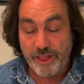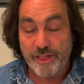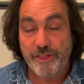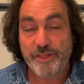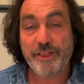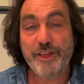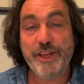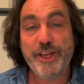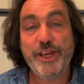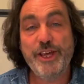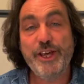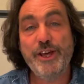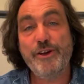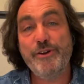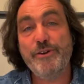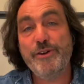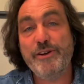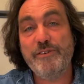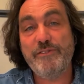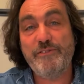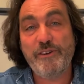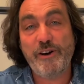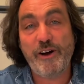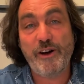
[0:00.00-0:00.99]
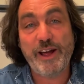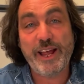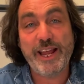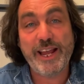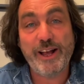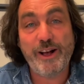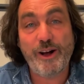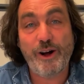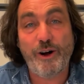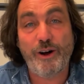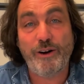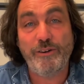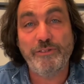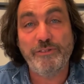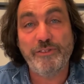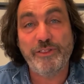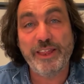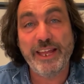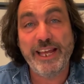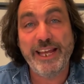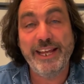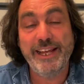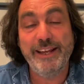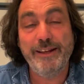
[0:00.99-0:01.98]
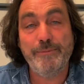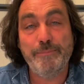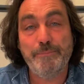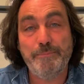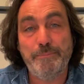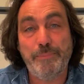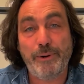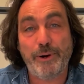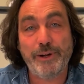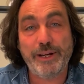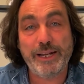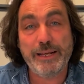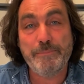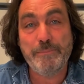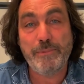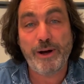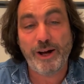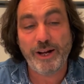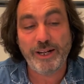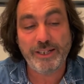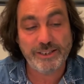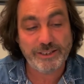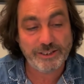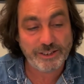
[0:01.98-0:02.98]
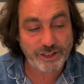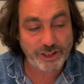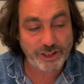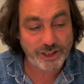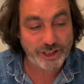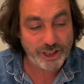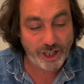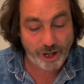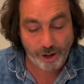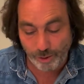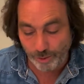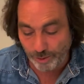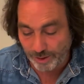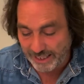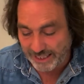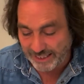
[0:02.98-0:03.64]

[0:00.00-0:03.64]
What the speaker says: The unifying of the body, mind and soul.